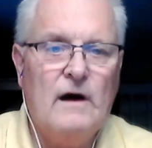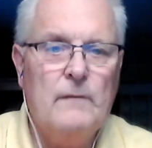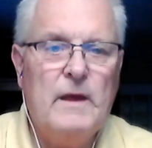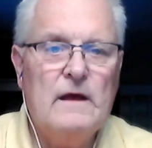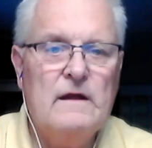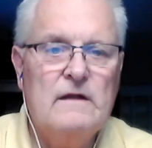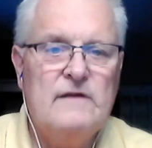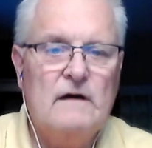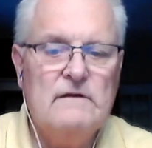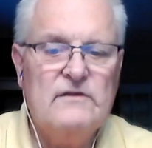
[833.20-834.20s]

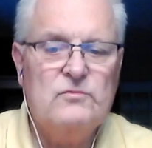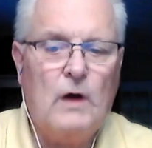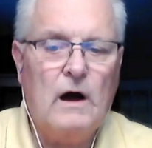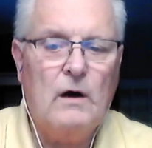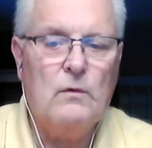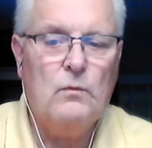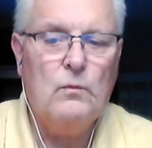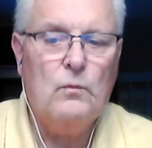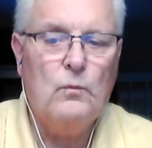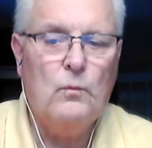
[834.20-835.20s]
Tell us
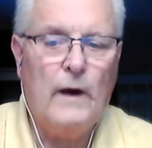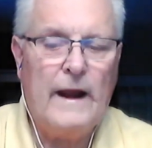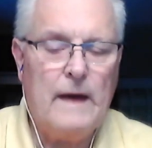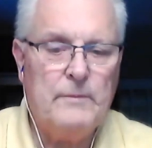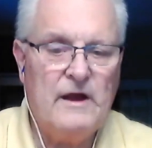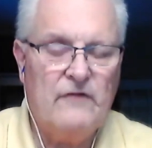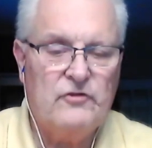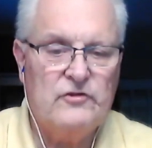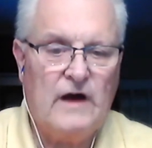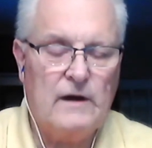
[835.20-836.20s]
what happened
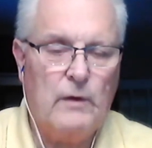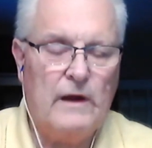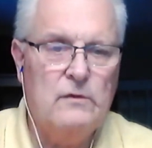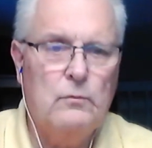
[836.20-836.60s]
after Tonawanda.